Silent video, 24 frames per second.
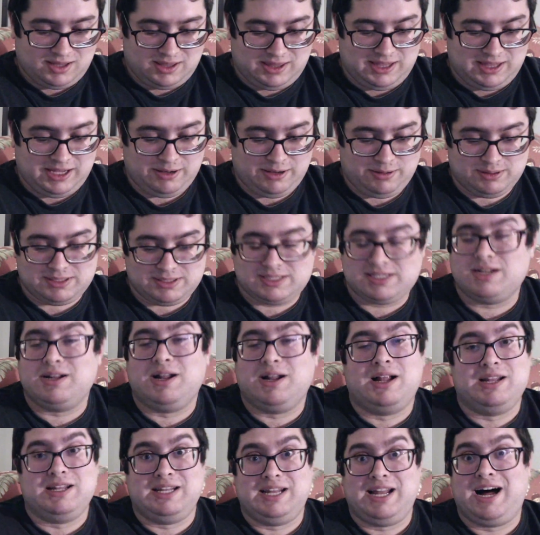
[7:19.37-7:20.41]
there was still
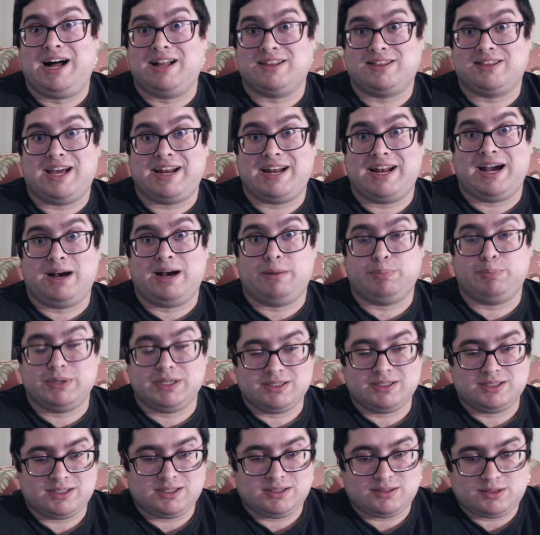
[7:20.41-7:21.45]
a lot that happened.